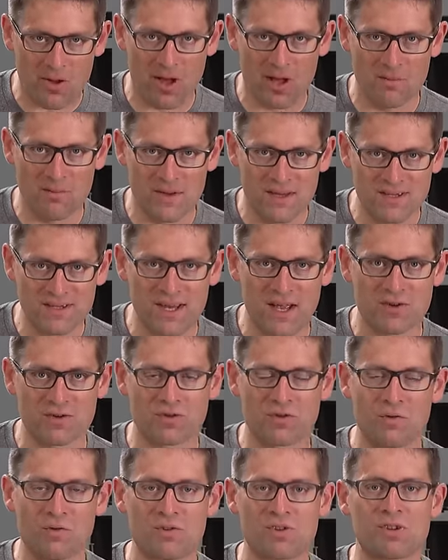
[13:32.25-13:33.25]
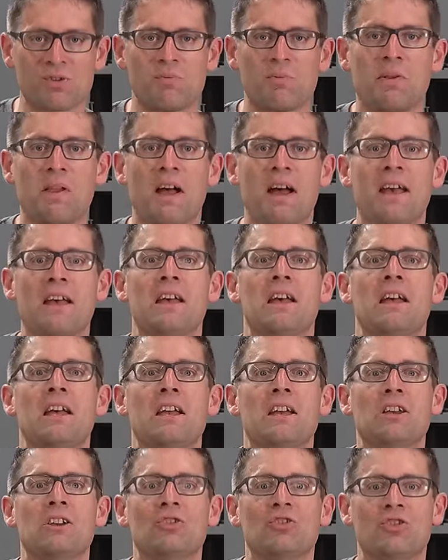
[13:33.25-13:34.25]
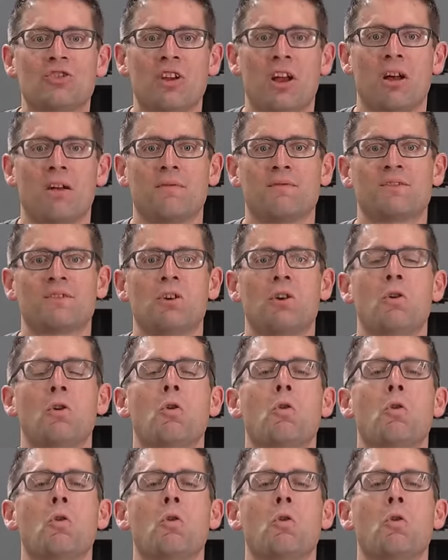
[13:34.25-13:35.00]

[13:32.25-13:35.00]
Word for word: on Mid-South Shooter Supply shelves,